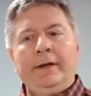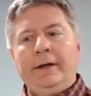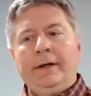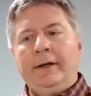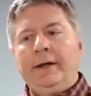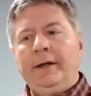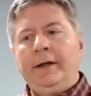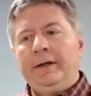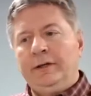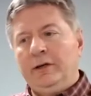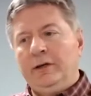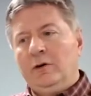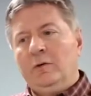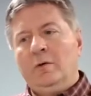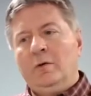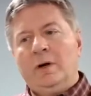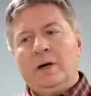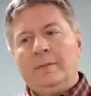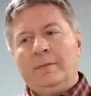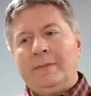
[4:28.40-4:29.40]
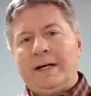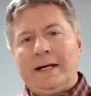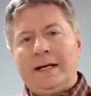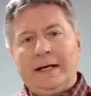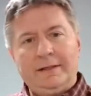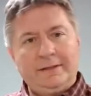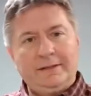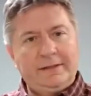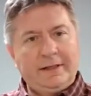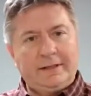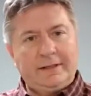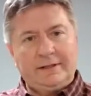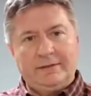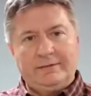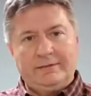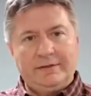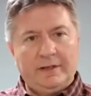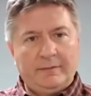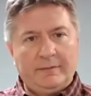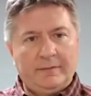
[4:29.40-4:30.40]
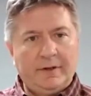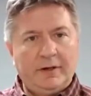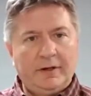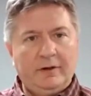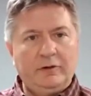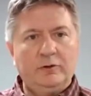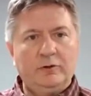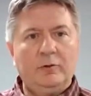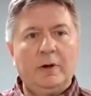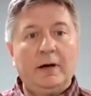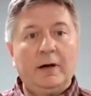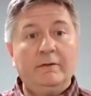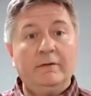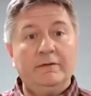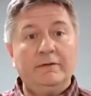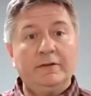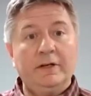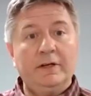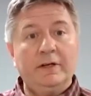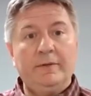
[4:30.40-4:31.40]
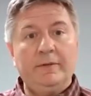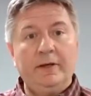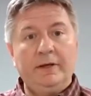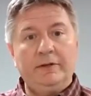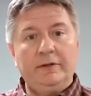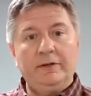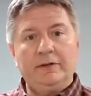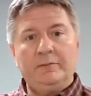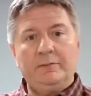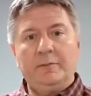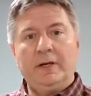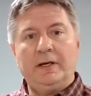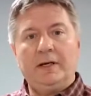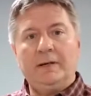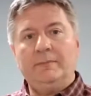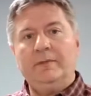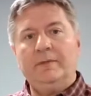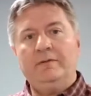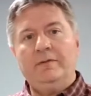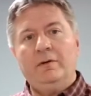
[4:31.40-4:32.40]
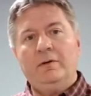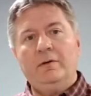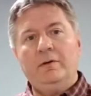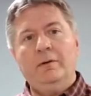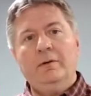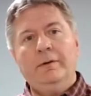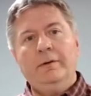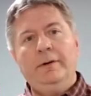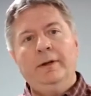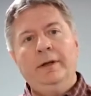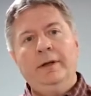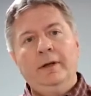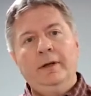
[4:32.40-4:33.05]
and you don't want to buy 6 of something or 12 of something. Just pick up the phone.